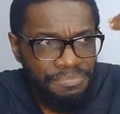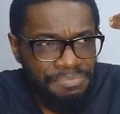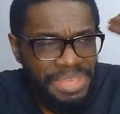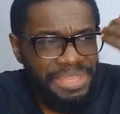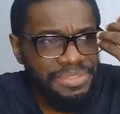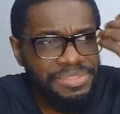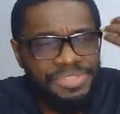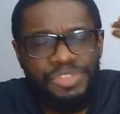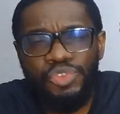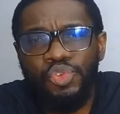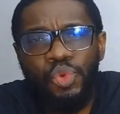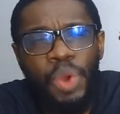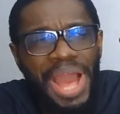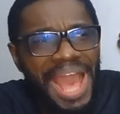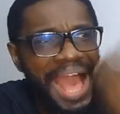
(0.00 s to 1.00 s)
mate,
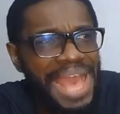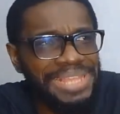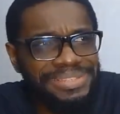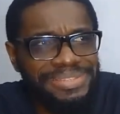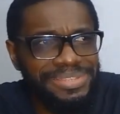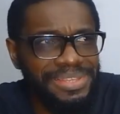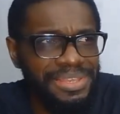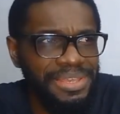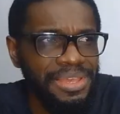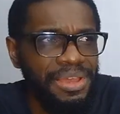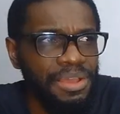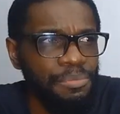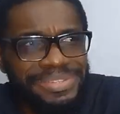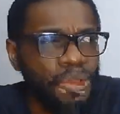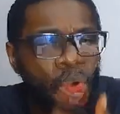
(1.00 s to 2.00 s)
you had
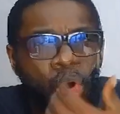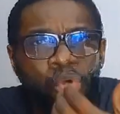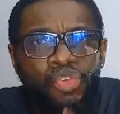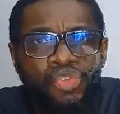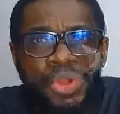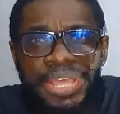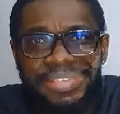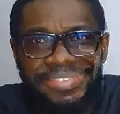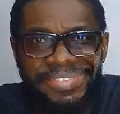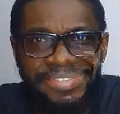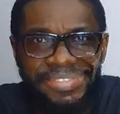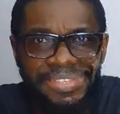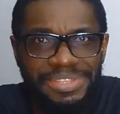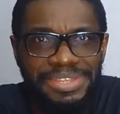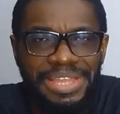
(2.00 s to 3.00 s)
more
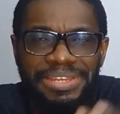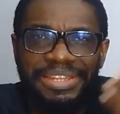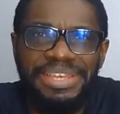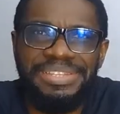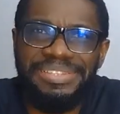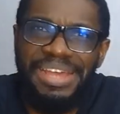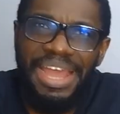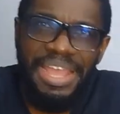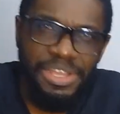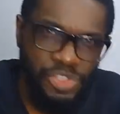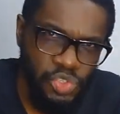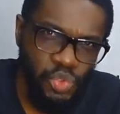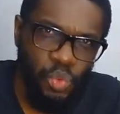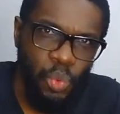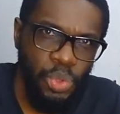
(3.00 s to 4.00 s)
rest than the
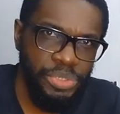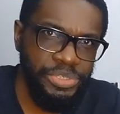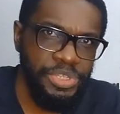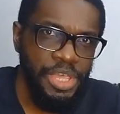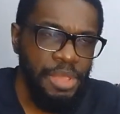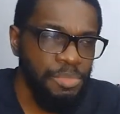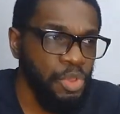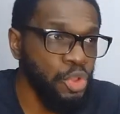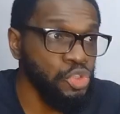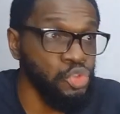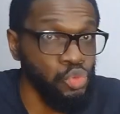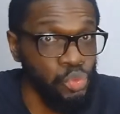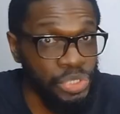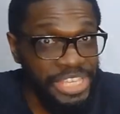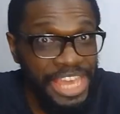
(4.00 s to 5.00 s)
entire squad
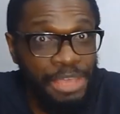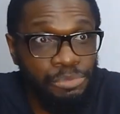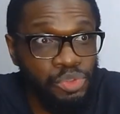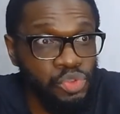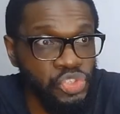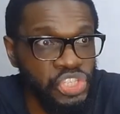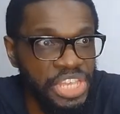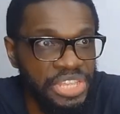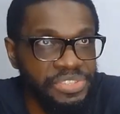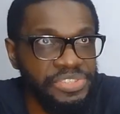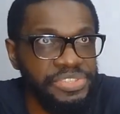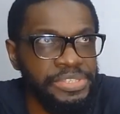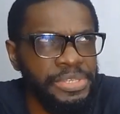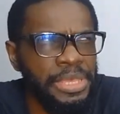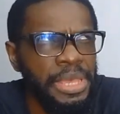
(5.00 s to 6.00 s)
because you came to
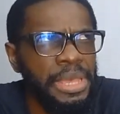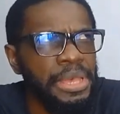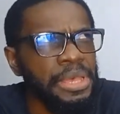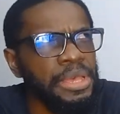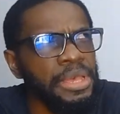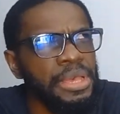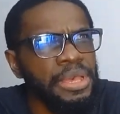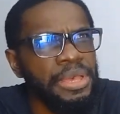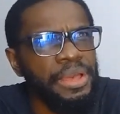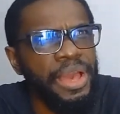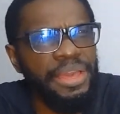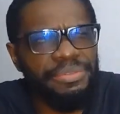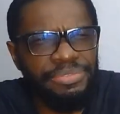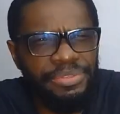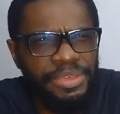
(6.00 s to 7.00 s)
Chelsea.
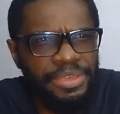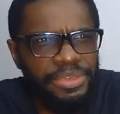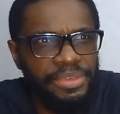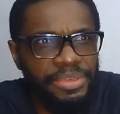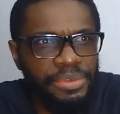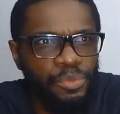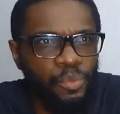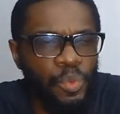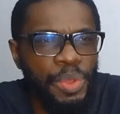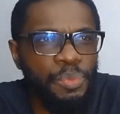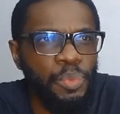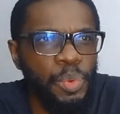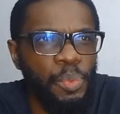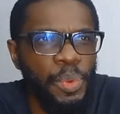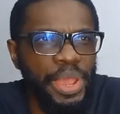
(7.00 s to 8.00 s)
I think
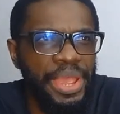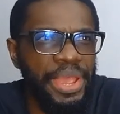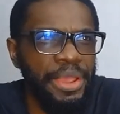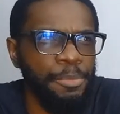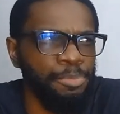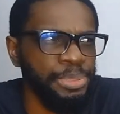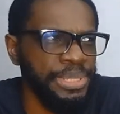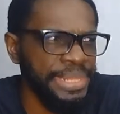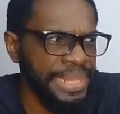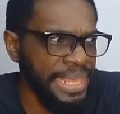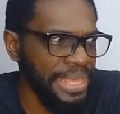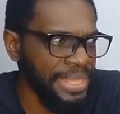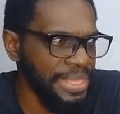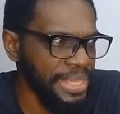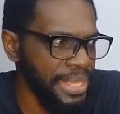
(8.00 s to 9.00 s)
when we were
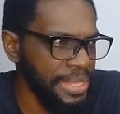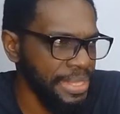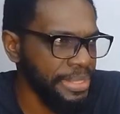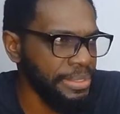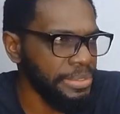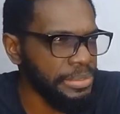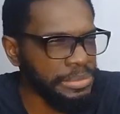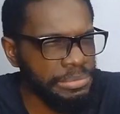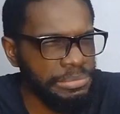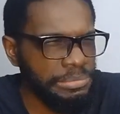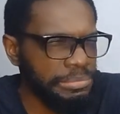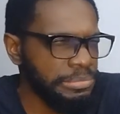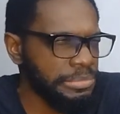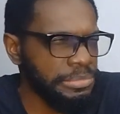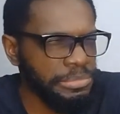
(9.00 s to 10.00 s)

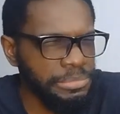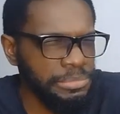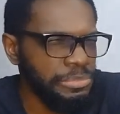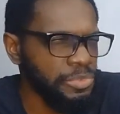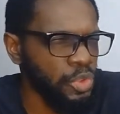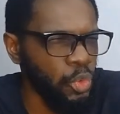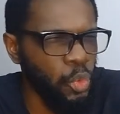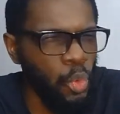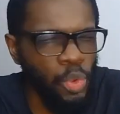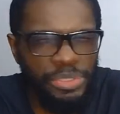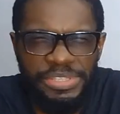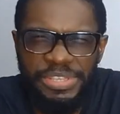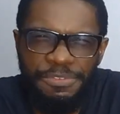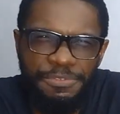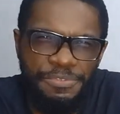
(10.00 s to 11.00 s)
playing the
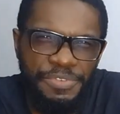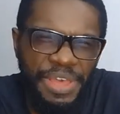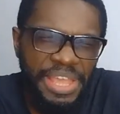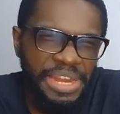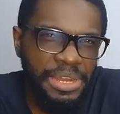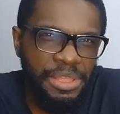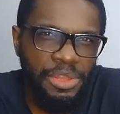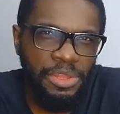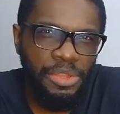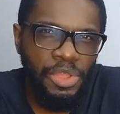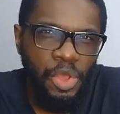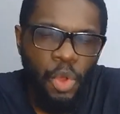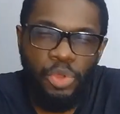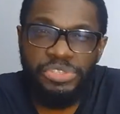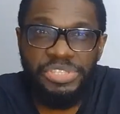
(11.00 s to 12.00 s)
quarterfinal
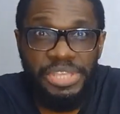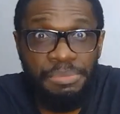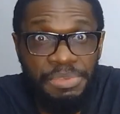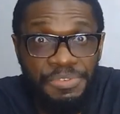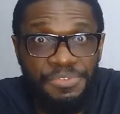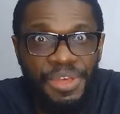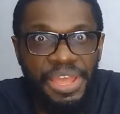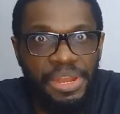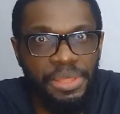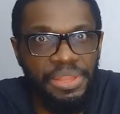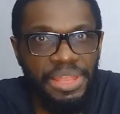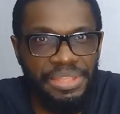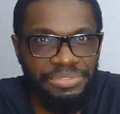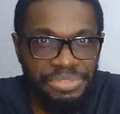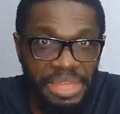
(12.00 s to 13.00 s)
or
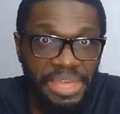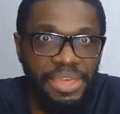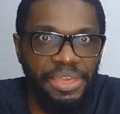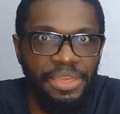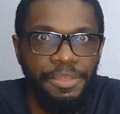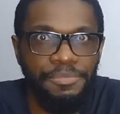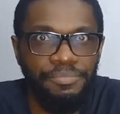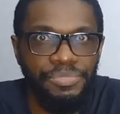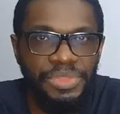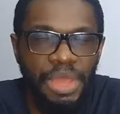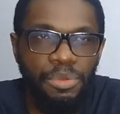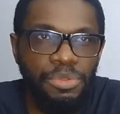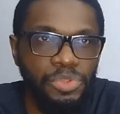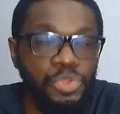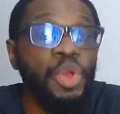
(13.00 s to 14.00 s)
semi-final, I think.
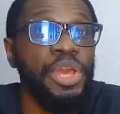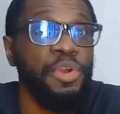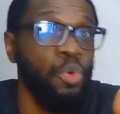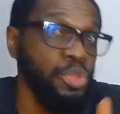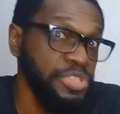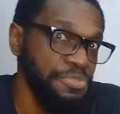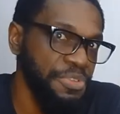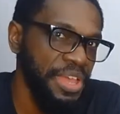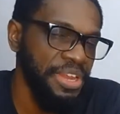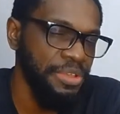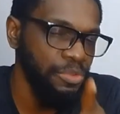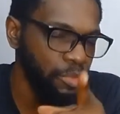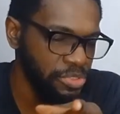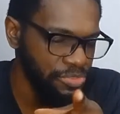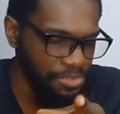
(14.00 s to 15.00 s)
Oh, no,
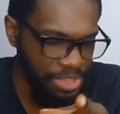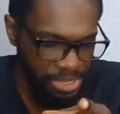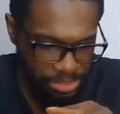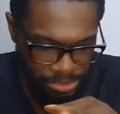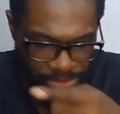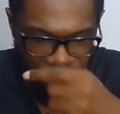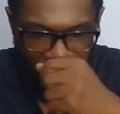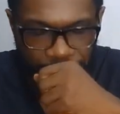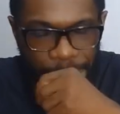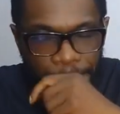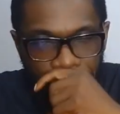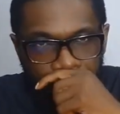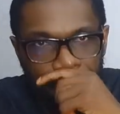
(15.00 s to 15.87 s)
quarterfinal. Yeah.